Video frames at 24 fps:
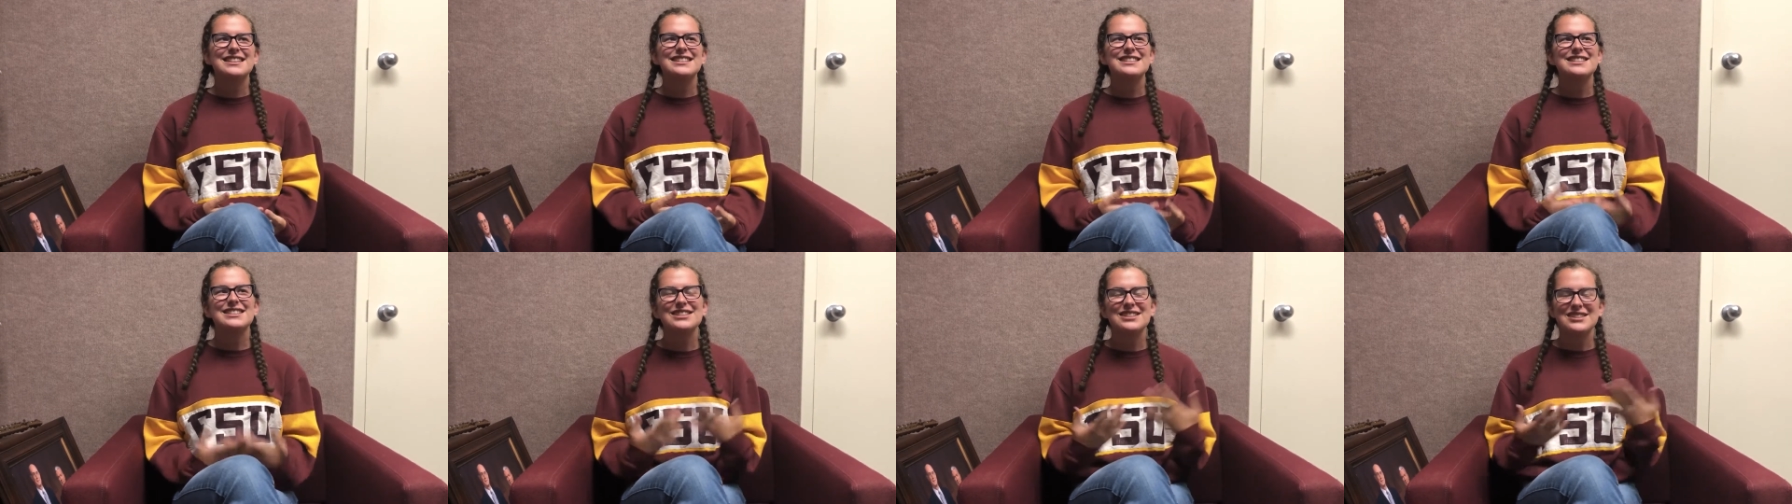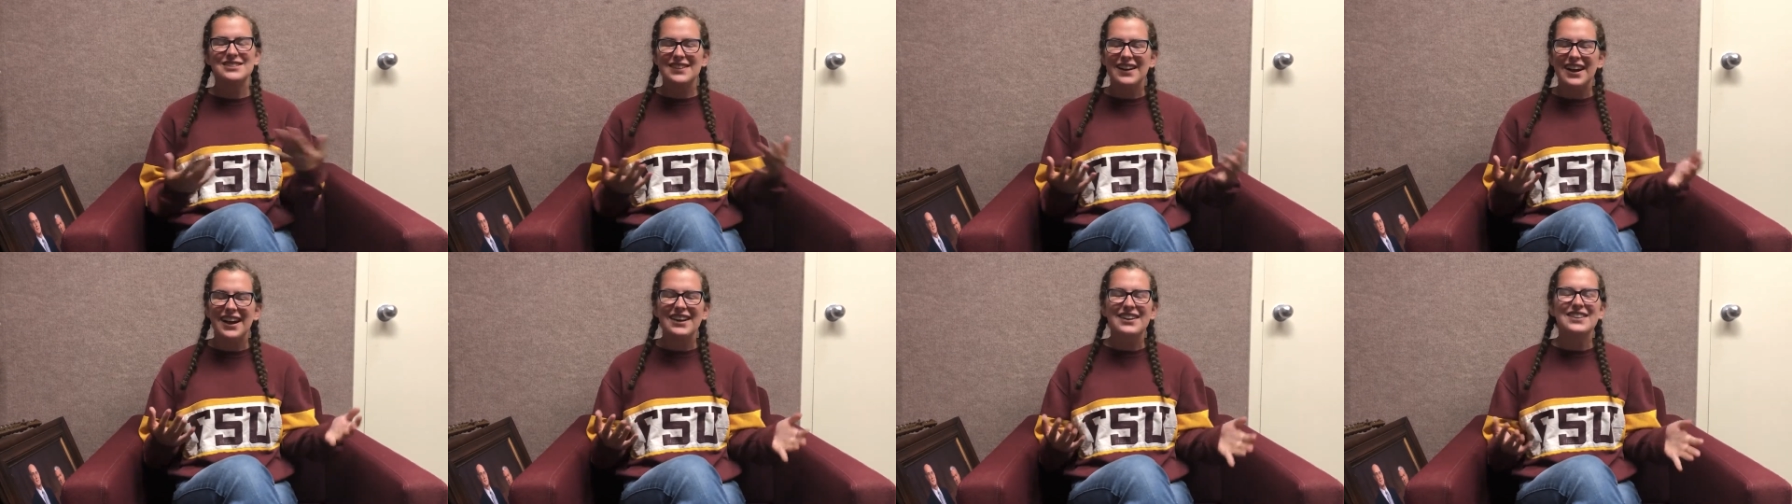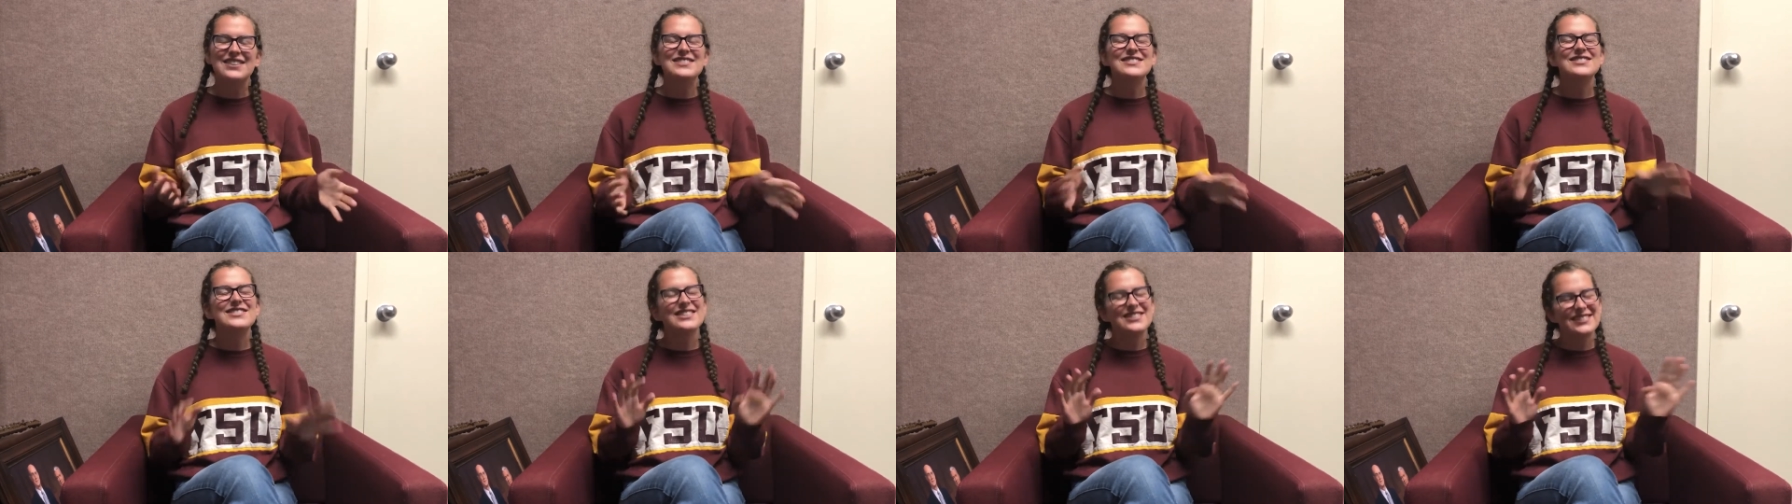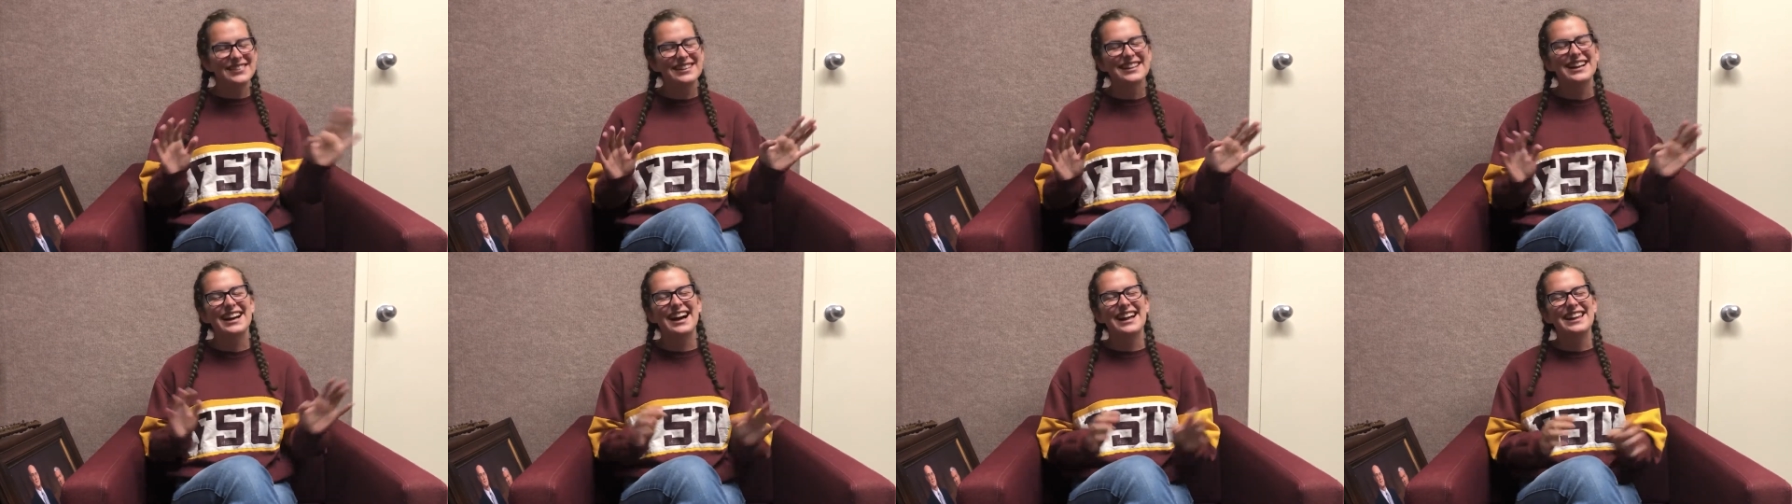took a while, but
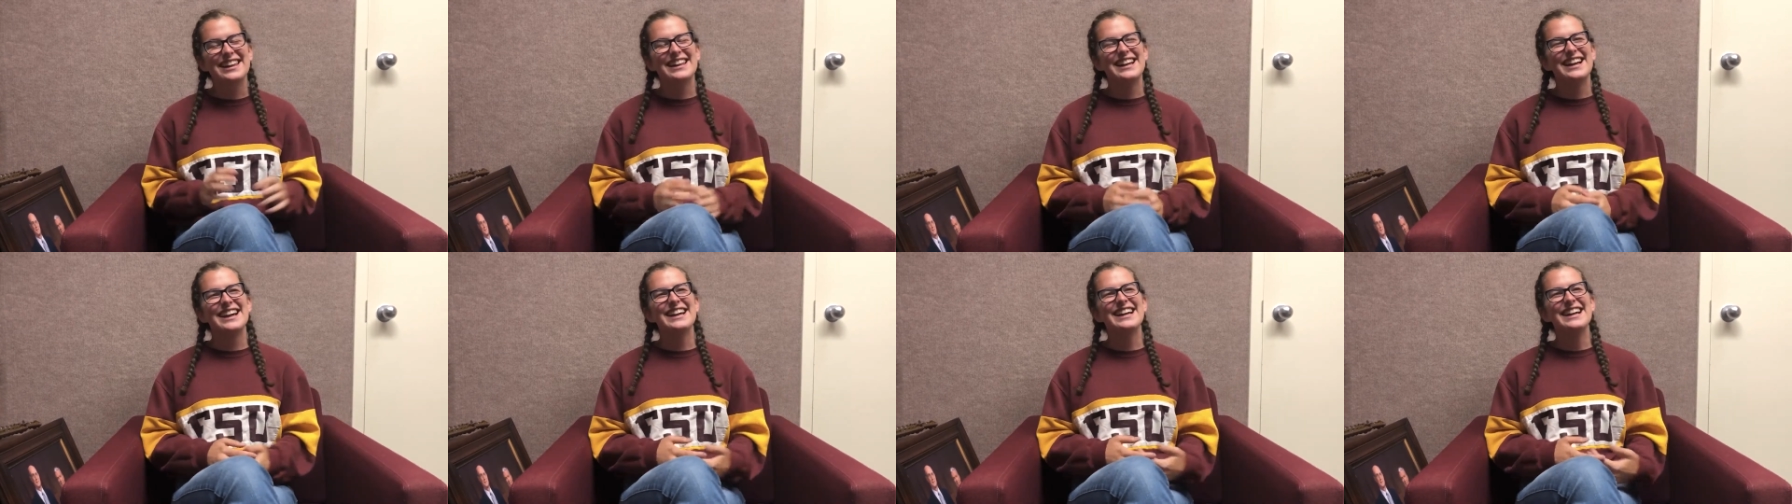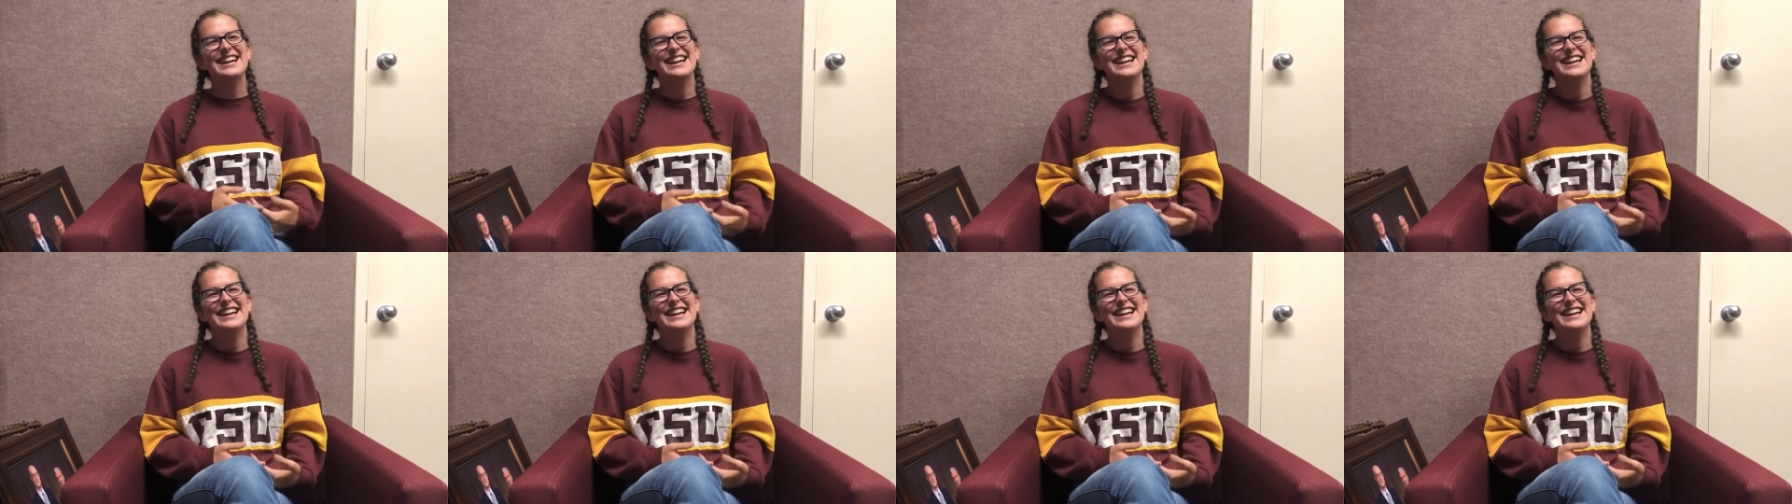we got there.